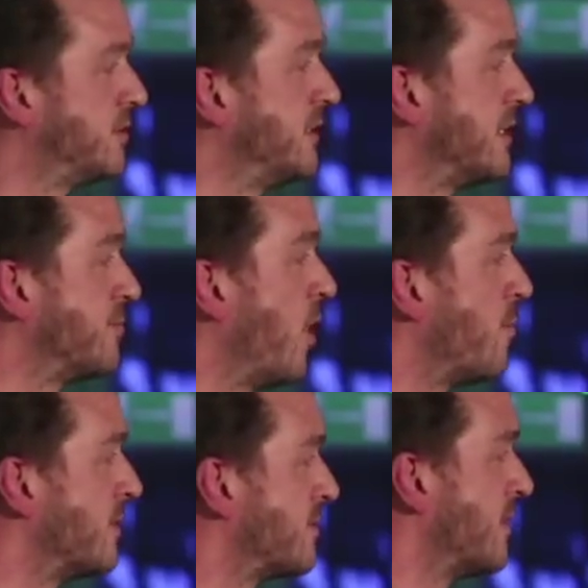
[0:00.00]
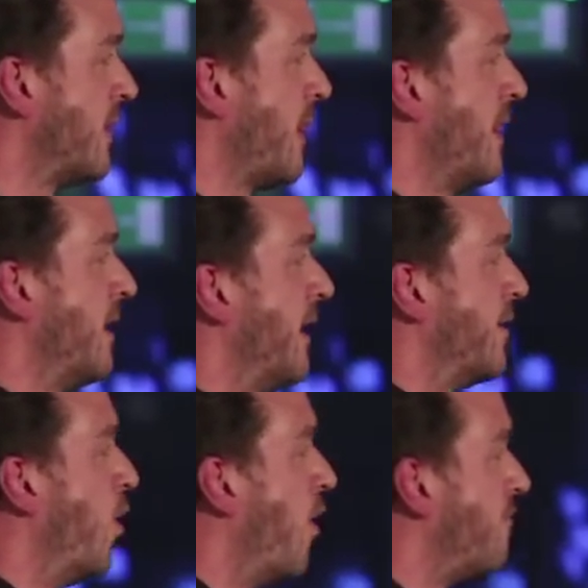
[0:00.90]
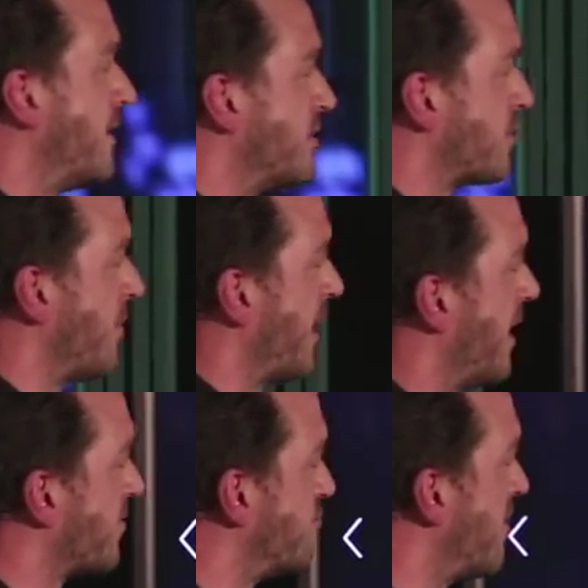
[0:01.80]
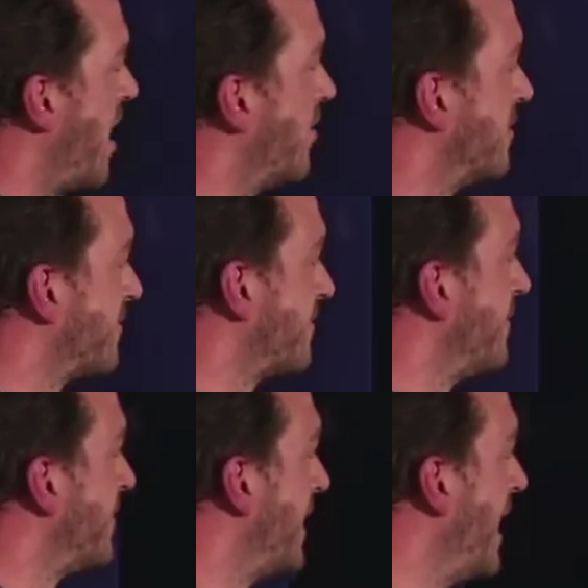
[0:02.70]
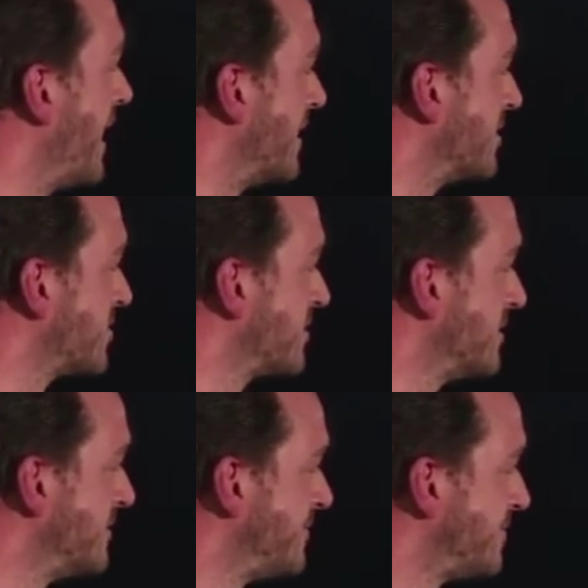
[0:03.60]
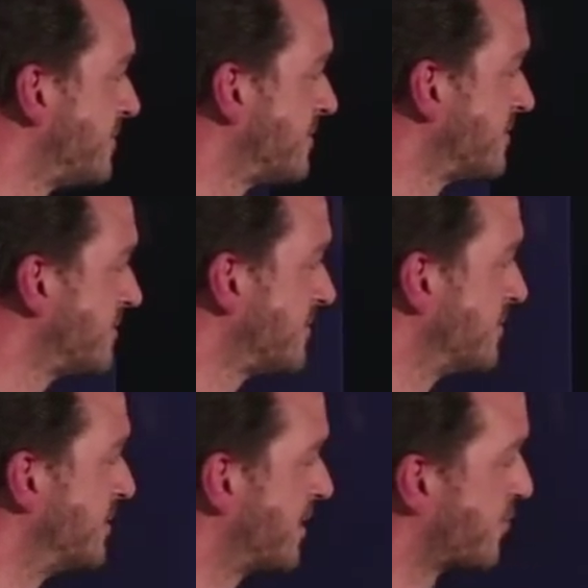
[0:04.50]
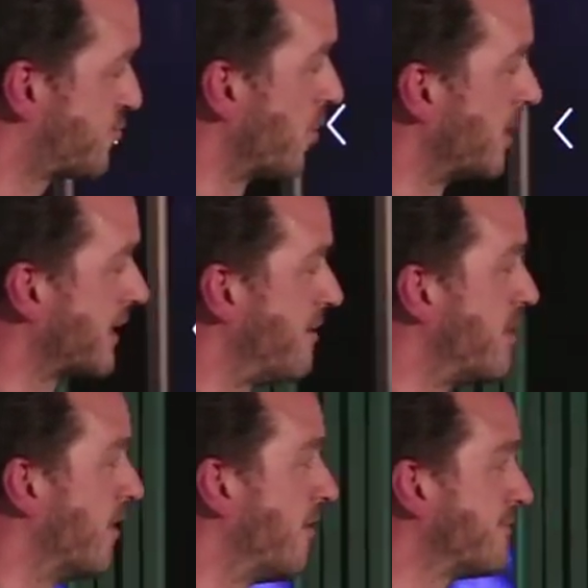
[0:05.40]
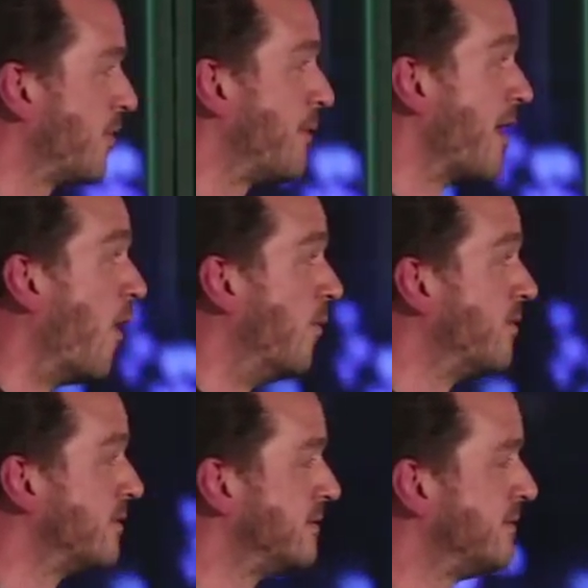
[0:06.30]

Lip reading: OTT department. And hopefully this is my last round of aliens, which I've struggled to get rid of on my own.